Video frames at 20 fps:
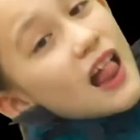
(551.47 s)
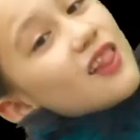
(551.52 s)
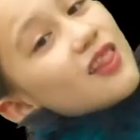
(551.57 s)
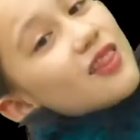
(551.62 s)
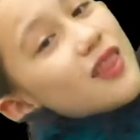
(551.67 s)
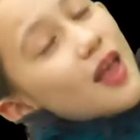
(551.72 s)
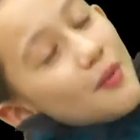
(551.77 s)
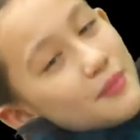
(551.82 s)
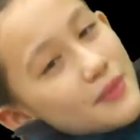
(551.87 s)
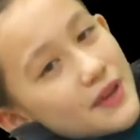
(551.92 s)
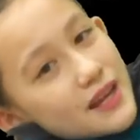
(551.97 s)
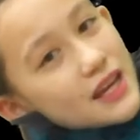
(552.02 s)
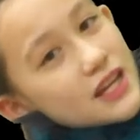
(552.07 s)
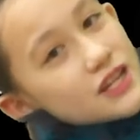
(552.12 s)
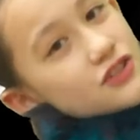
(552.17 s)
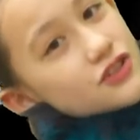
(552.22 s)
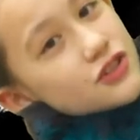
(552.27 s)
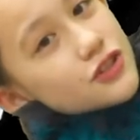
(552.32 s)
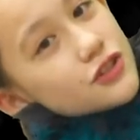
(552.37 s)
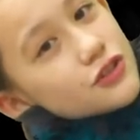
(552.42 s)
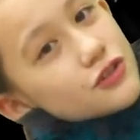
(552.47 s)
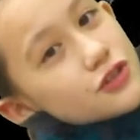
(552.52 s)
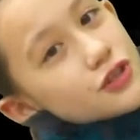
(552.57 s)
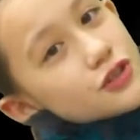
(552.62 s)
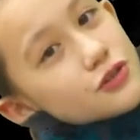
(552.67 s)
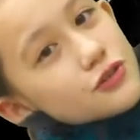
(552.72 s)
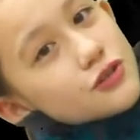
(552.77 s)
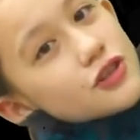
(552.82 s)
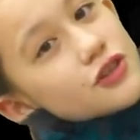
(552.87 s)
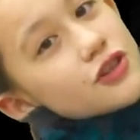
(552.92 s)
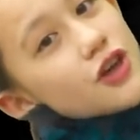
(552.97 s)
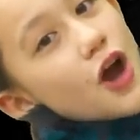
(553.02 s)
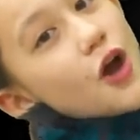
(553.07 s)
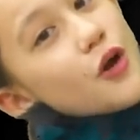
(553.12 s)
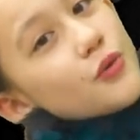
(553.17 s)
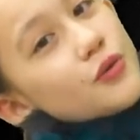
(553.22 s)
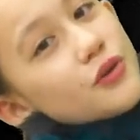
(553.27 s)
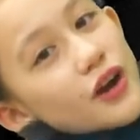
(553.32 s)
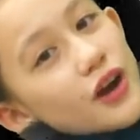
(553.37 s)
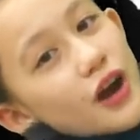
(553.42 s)
let me introduce you to the
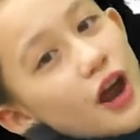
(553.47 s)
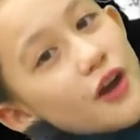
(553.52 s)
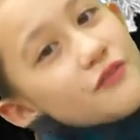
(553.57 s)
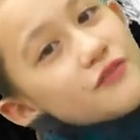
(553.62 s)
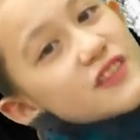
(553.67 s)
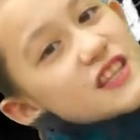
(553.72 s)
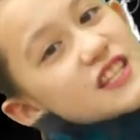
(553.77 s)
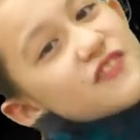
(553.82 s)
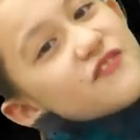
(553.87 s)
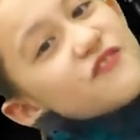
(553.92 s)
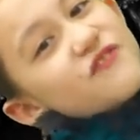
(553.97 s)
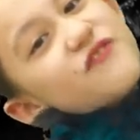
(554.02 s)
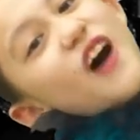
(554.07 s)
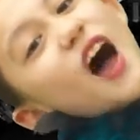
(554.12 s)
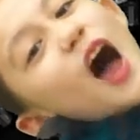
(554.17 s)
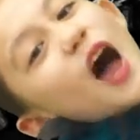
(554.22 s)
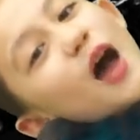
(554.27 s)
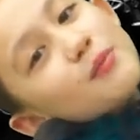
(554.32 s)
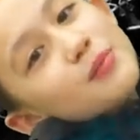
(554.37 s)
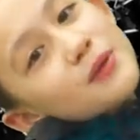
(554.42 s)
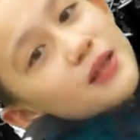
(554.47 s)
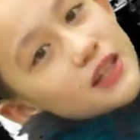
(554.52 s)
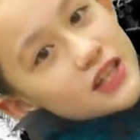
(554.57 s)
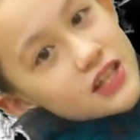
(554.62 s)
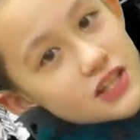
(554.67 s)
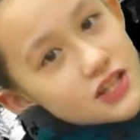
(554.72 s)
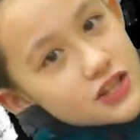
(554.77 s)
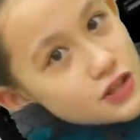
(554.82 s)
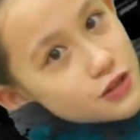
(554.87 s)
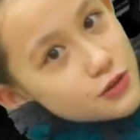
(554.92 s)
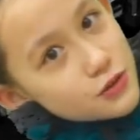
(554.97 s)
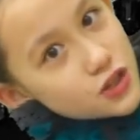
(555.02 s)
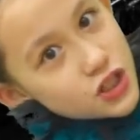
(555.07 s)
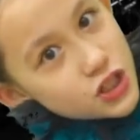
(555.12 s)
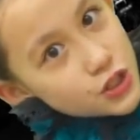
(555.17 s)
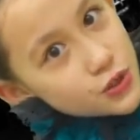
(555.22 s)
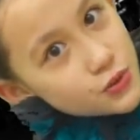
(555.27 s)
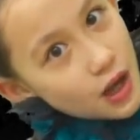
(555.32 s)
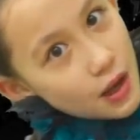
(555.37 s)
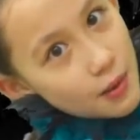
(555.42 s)
owner of this fabulous new
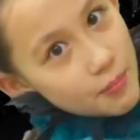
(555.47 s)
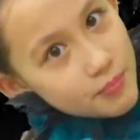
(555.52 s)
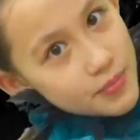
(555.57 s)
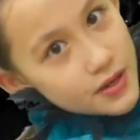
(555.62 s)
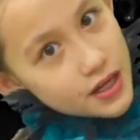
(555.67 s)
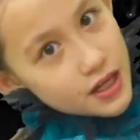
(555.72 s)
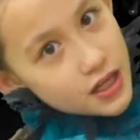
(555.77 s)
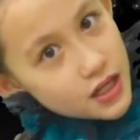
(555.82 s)
shoe company.